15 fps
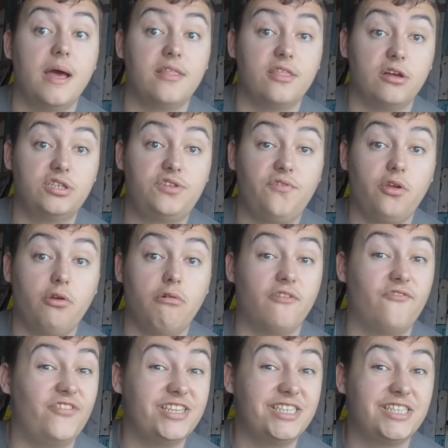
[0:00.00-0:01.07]
those of you who
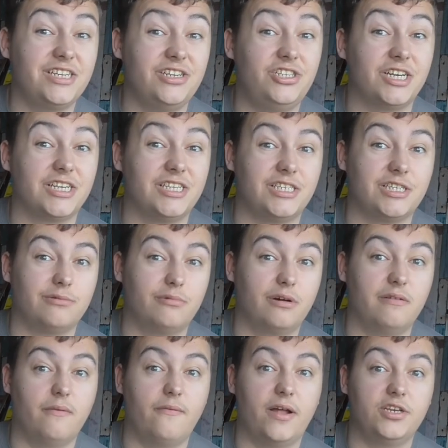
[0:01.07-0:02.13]
are visiting Chessington
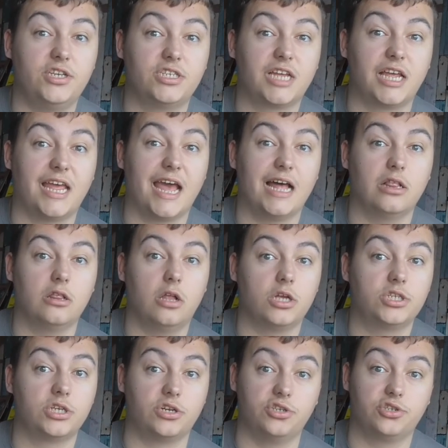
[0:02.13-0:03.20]
World Adventures can get
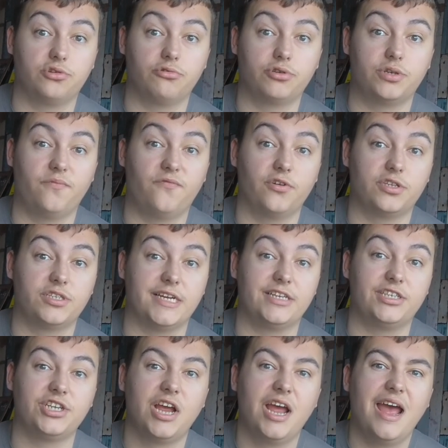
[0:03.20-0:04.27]
lots of construction
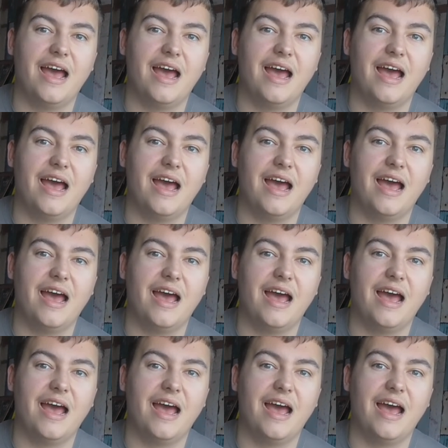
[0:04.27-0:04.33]
footage.